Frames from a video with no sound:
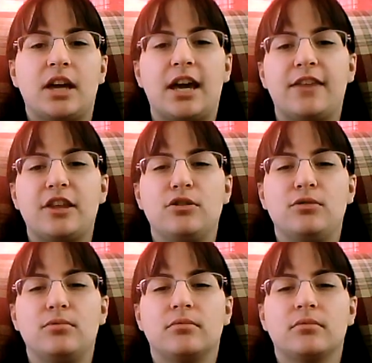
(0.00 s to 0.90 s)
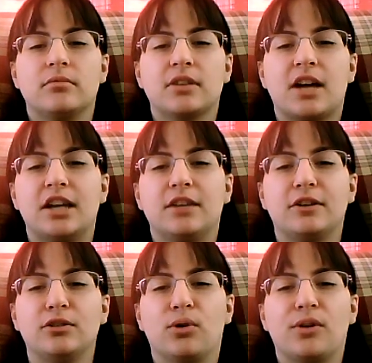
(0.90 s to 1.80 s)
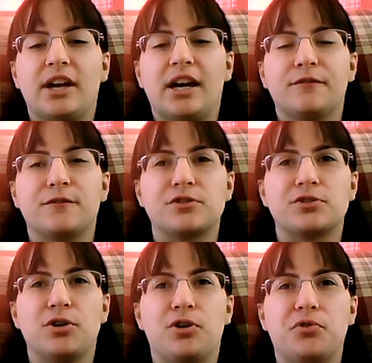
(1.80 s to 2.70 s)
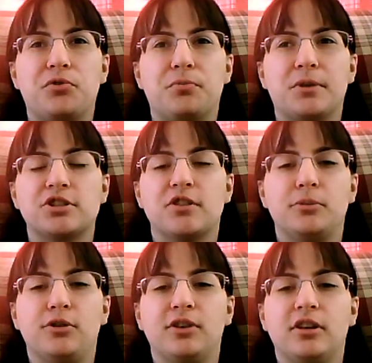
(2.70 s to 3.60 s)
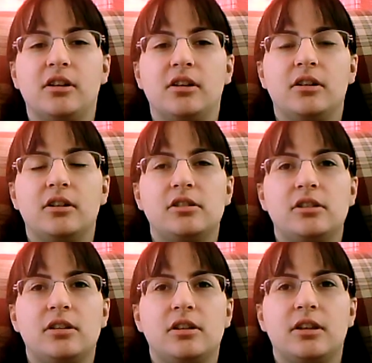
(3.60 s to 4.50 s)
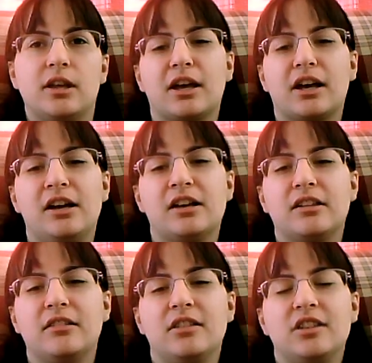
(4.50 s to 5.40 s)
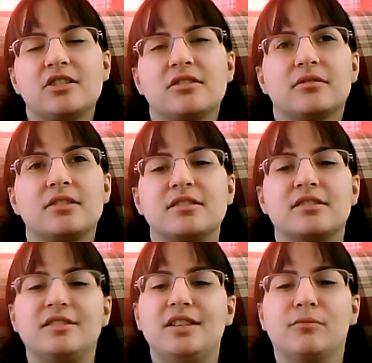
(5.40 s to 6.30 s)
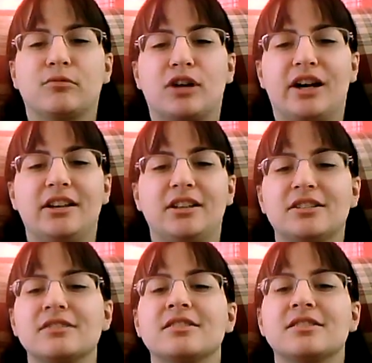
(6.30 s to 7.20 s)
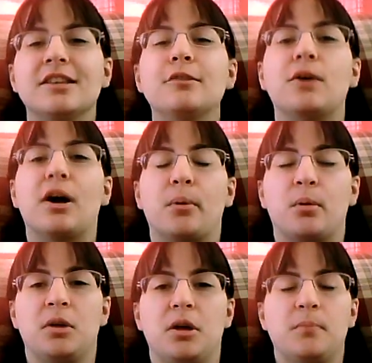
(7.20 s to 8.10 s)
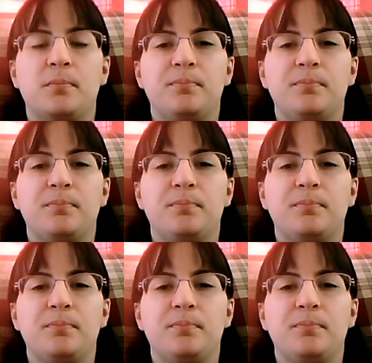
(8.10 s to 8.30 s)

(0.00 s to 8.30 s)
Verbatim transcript: and then you kind of ignore that for so much of the movie, it, it just doesn't seem right. It doesn't sit well with me.